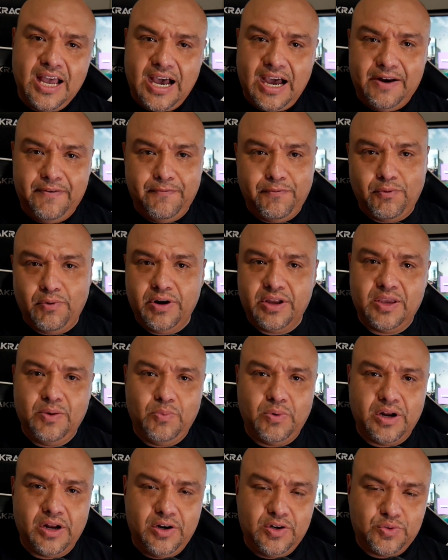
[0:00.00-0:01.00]
at 4K
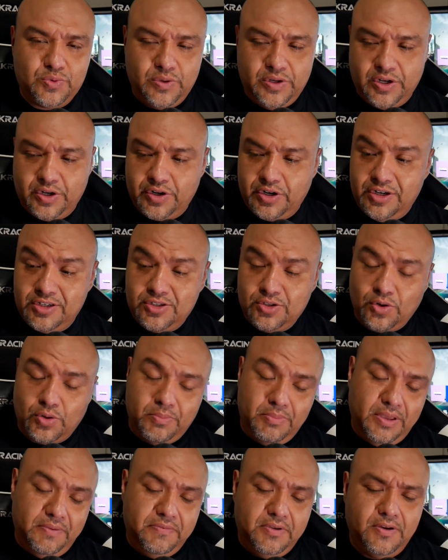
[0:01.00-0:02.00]
120 Hertz or
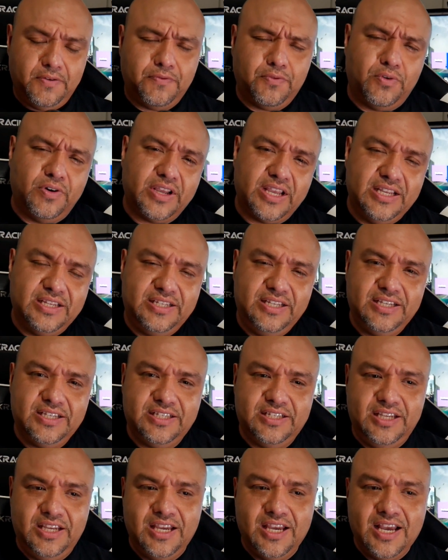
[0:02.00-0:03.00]
maybe a 4K
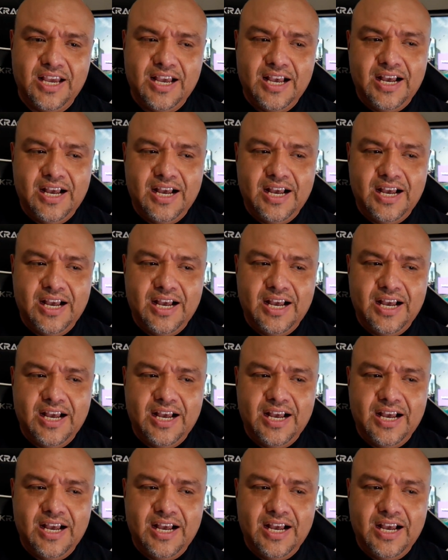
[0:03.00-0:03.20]
60,